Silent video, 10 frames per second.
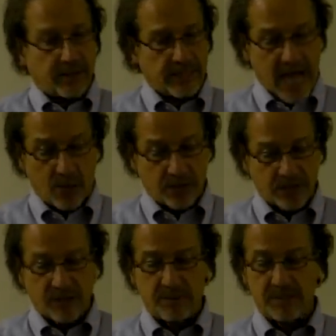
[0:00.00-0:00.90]
Now, there's
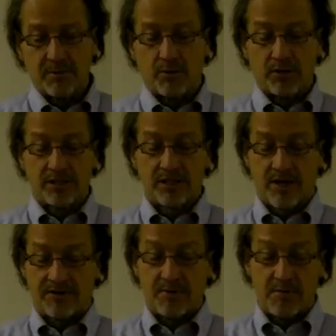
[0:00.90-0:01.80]
going to be some important
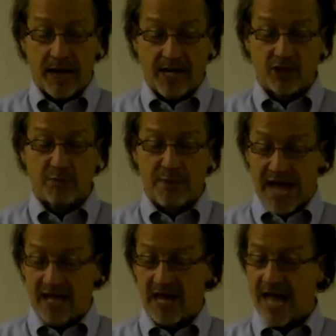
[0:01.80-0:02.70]
stuff. The major
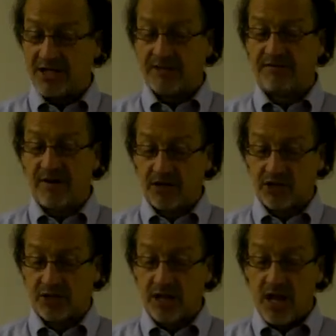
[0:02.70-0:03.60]
biologic
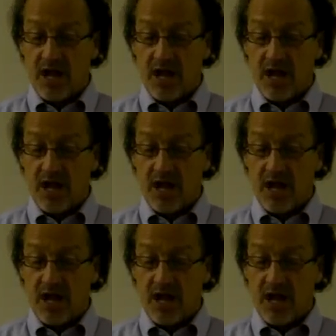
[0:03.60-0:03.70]
function